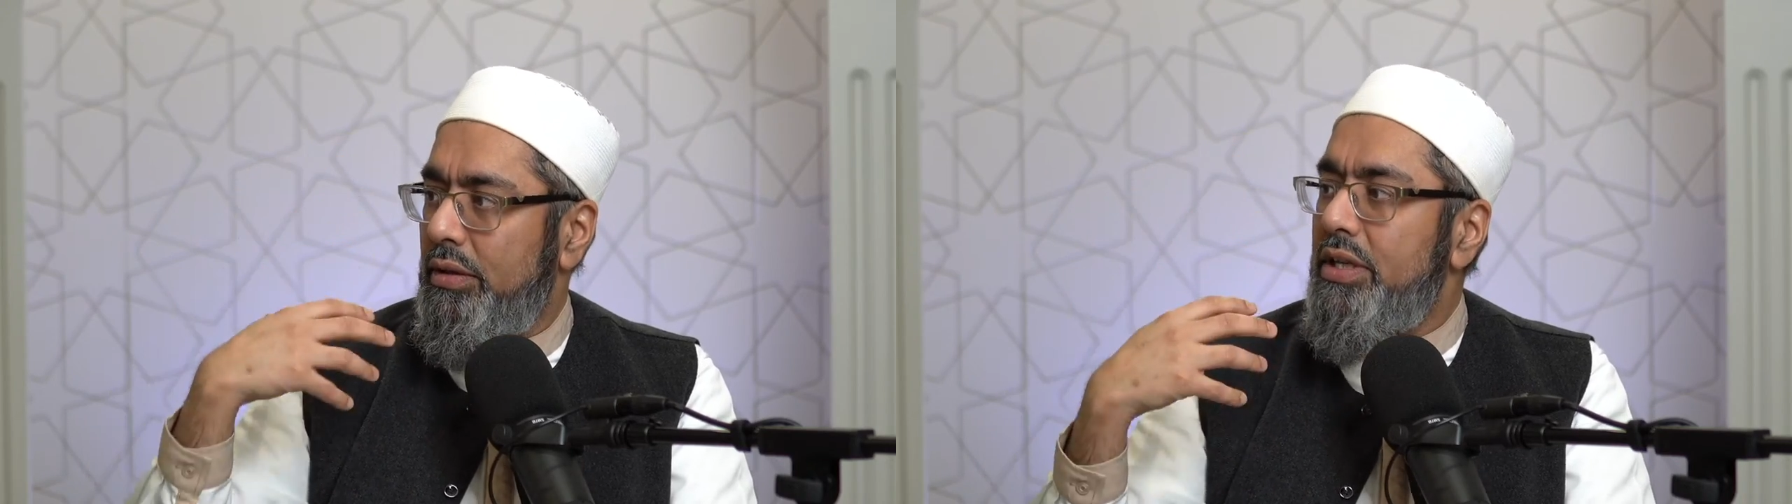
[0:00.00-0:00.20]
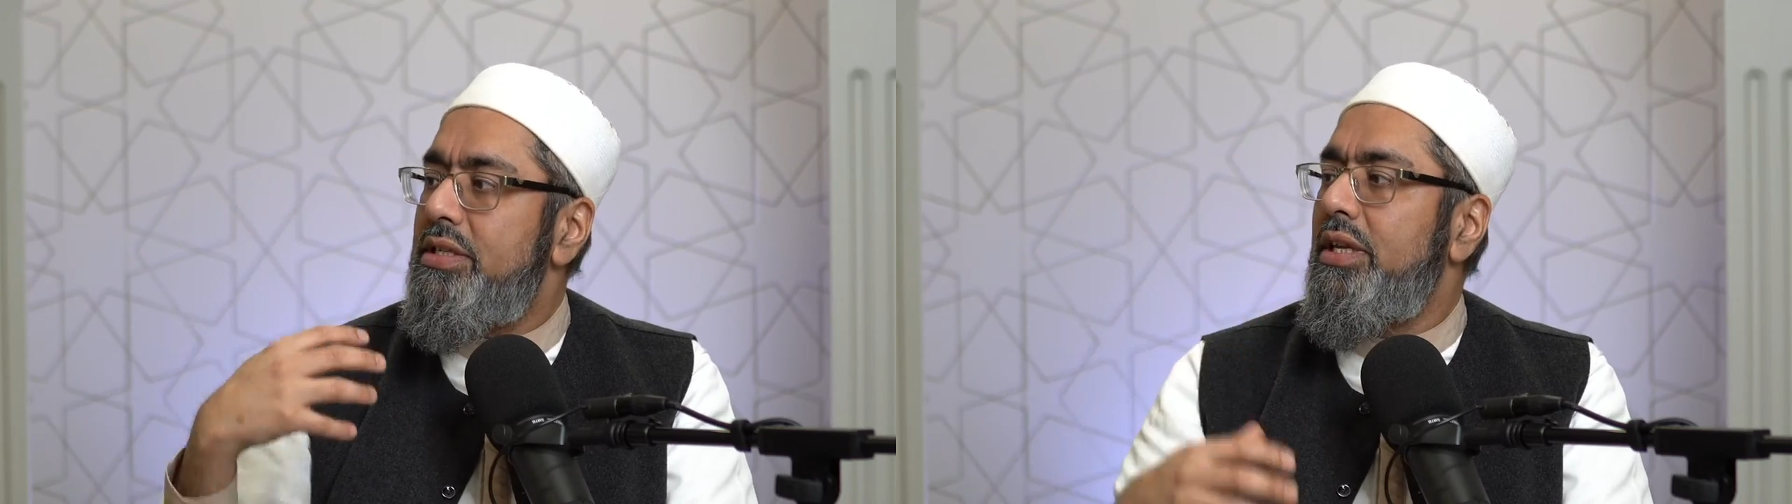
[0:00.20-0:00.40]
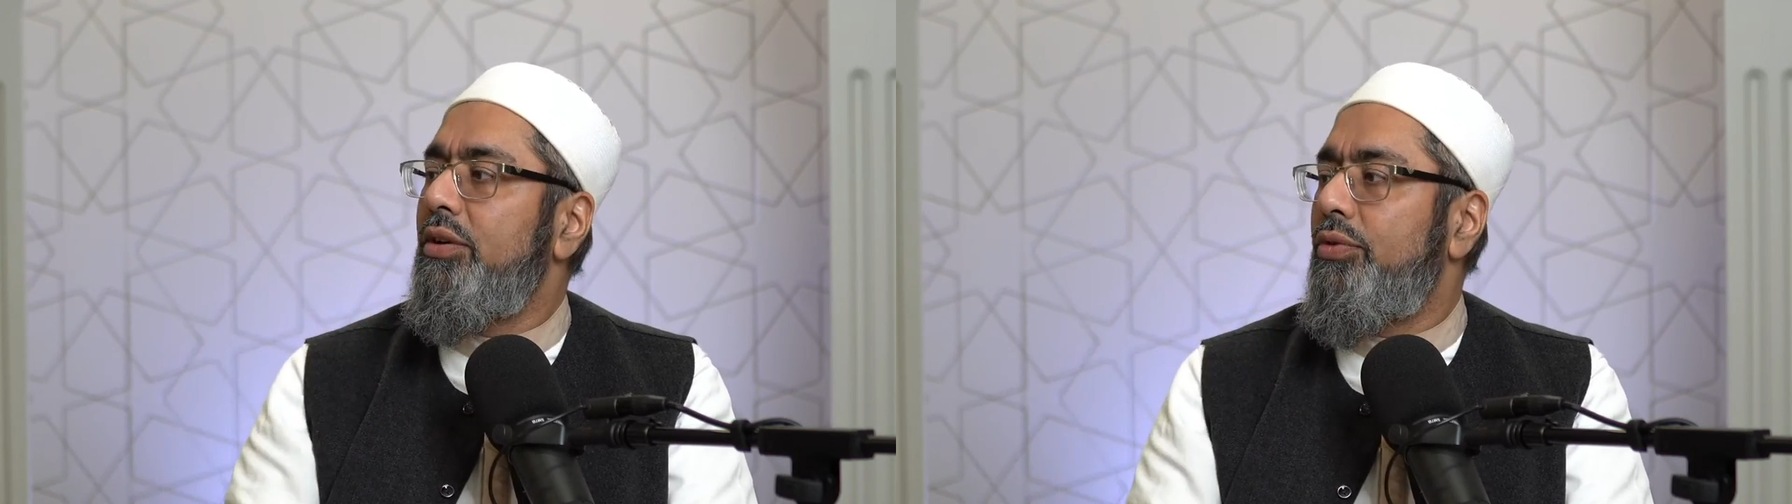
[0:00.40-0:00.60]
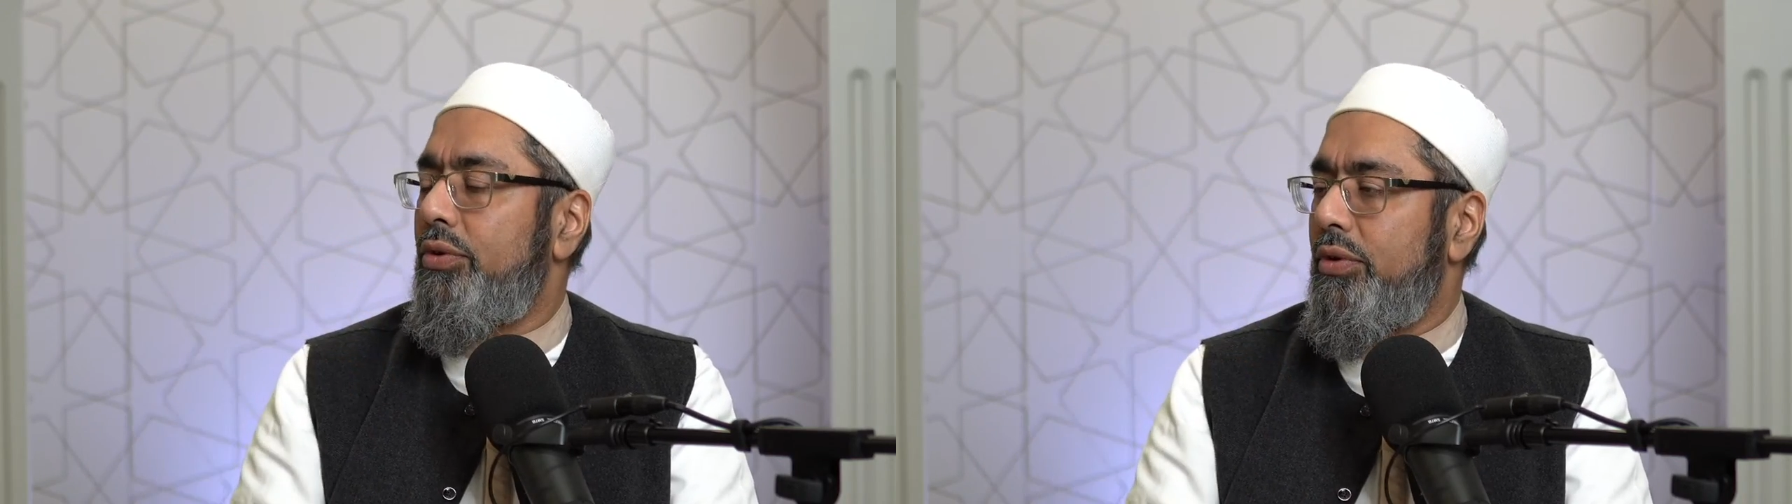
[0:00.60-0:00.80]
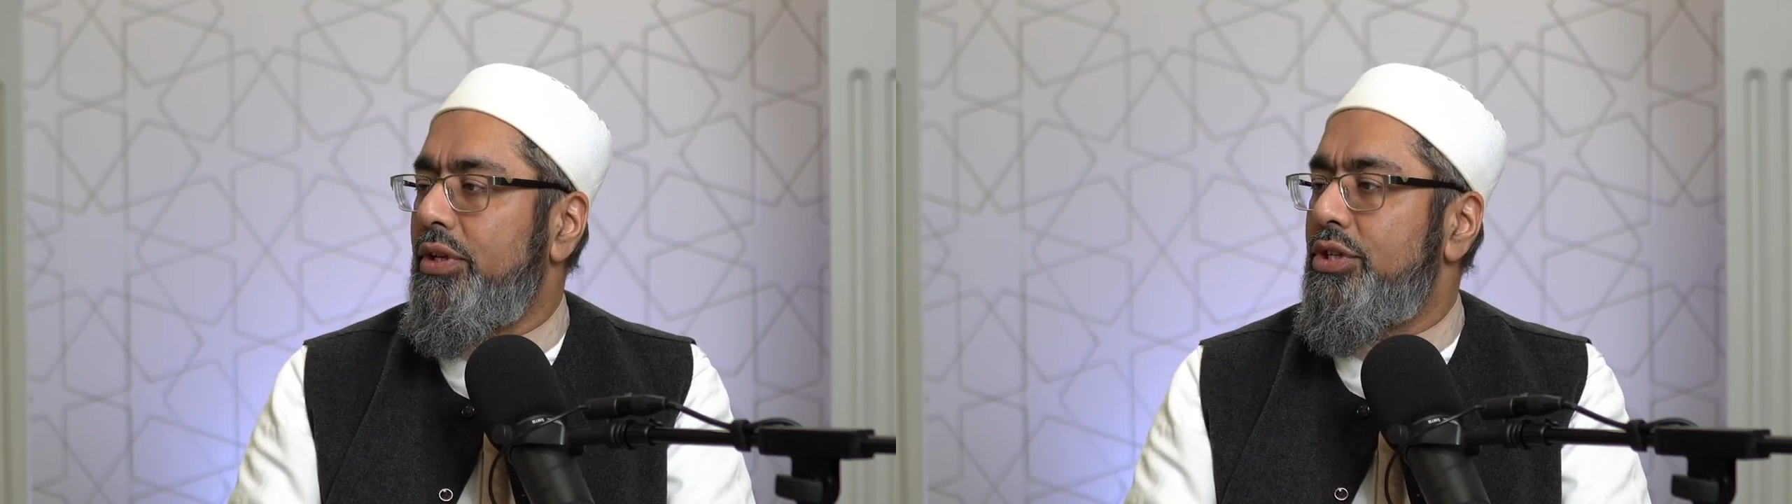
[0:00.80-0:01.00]
listening
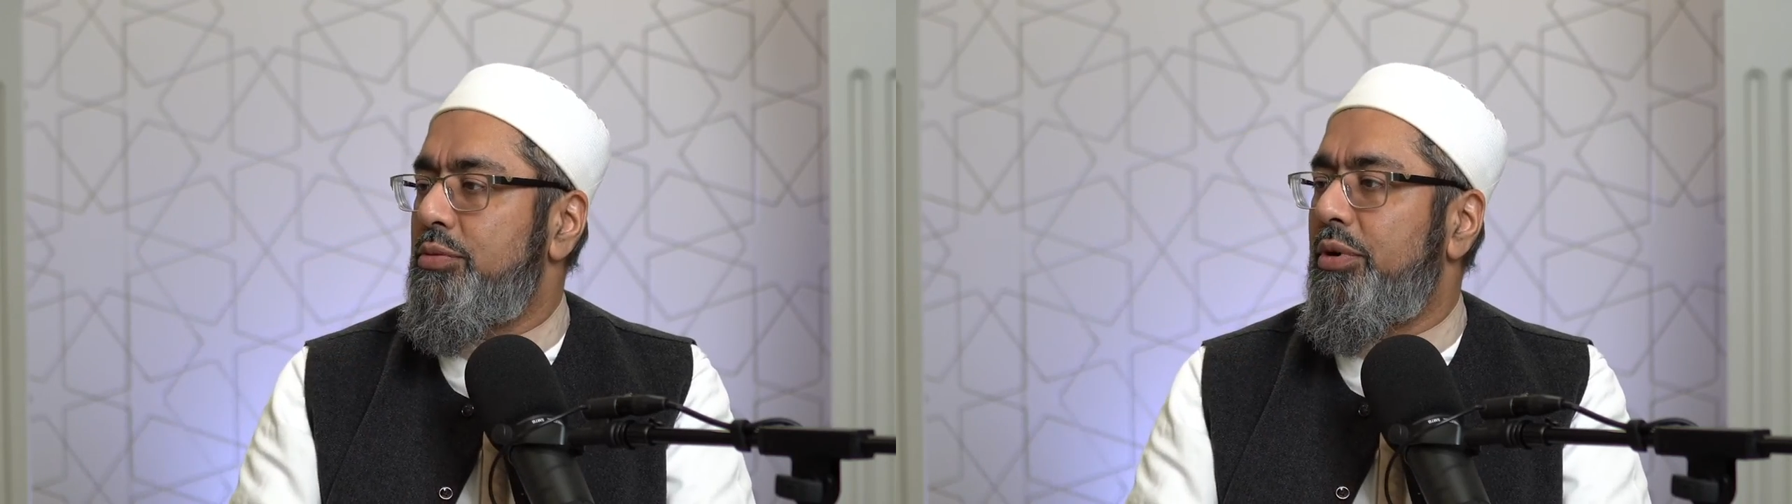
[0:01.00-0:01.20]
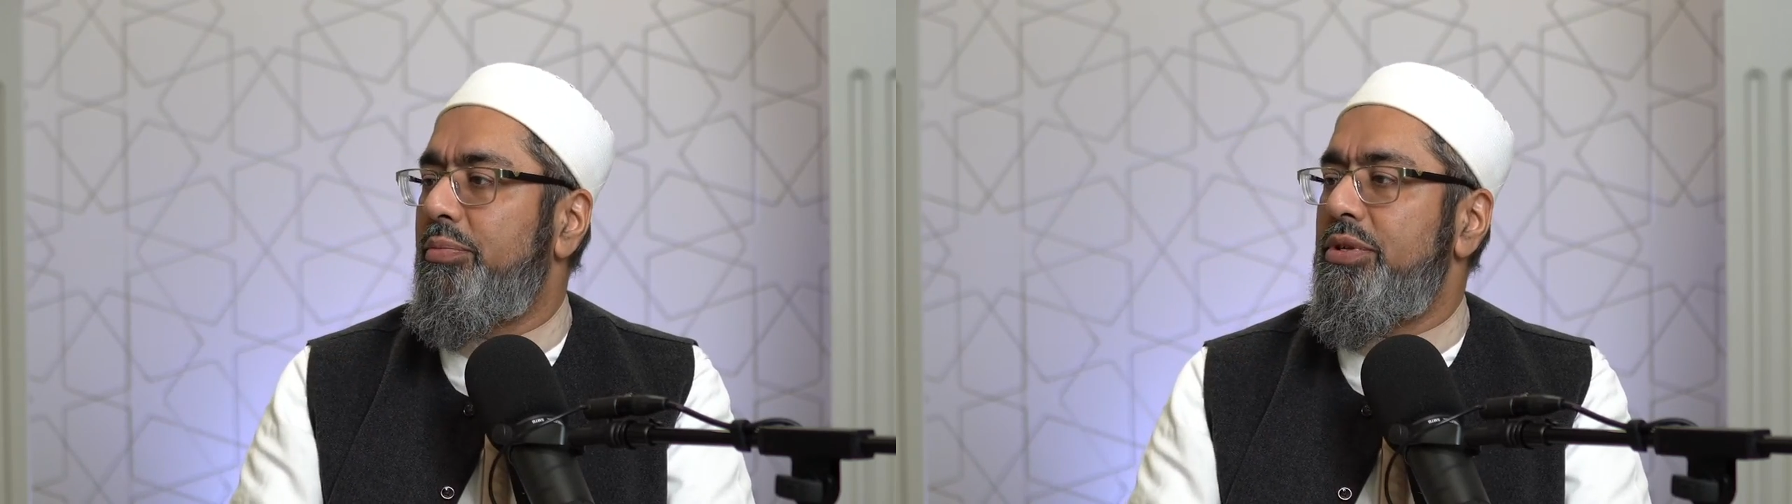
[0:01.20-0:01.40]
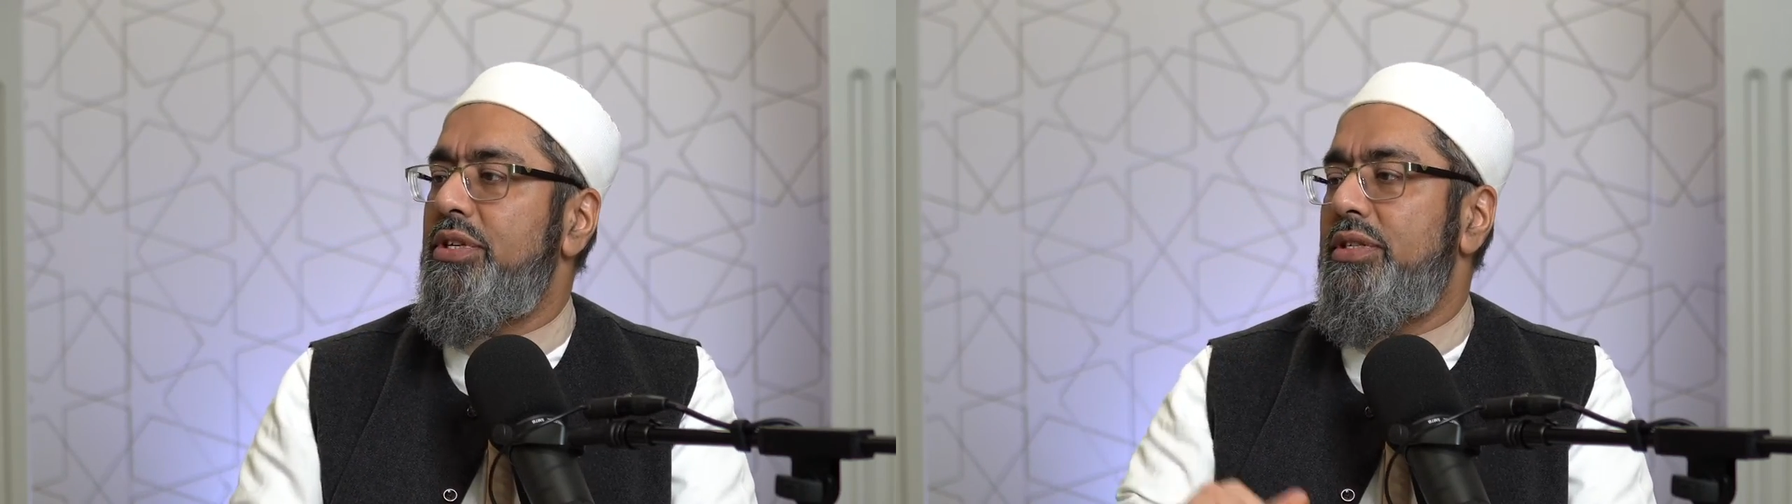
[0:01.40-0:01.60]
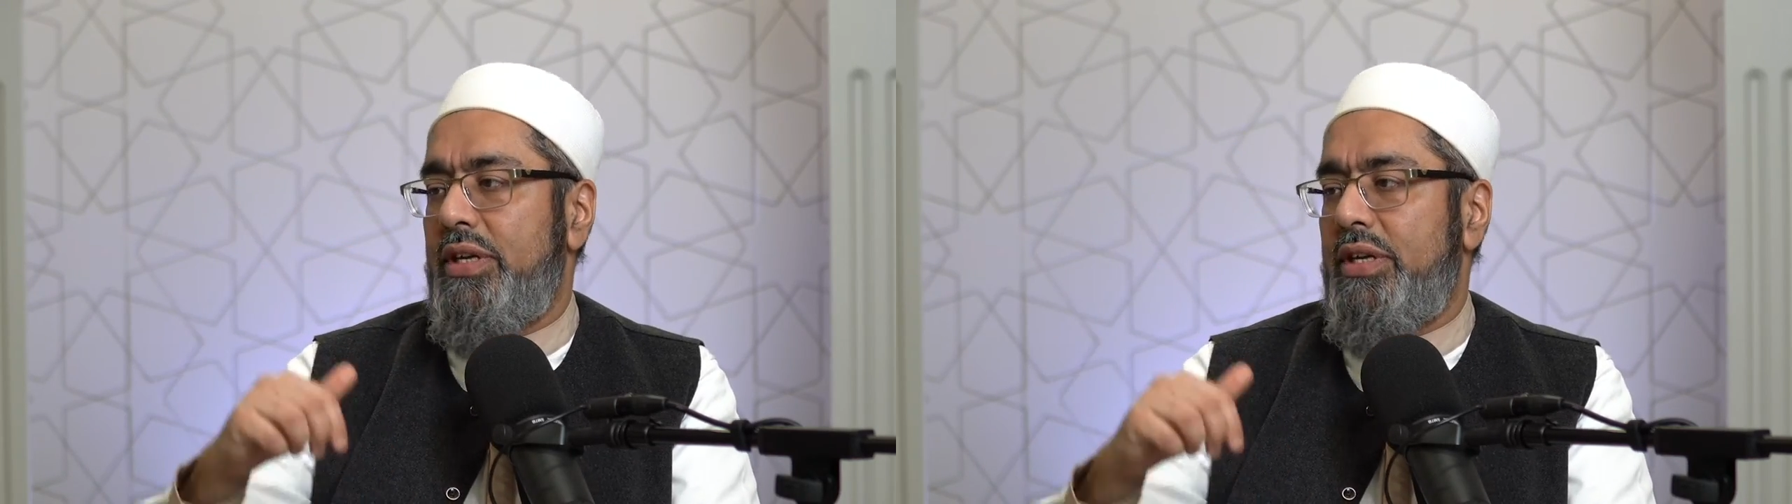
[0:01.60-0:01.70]
for religious purposes,